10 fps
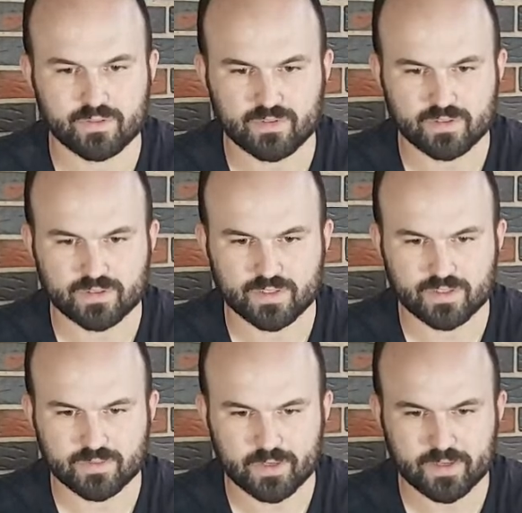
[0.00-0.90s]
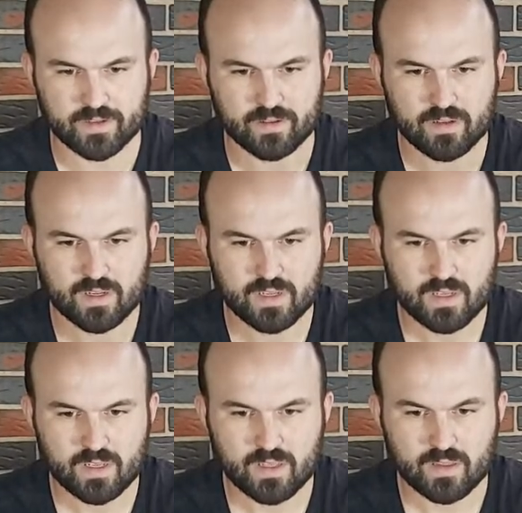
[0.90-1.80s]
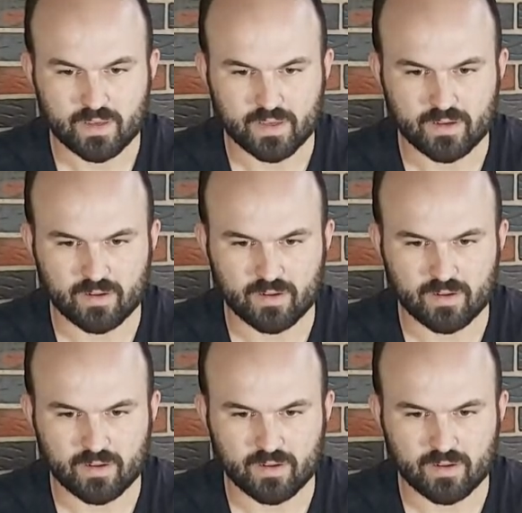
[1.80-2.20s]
the first gens, man. They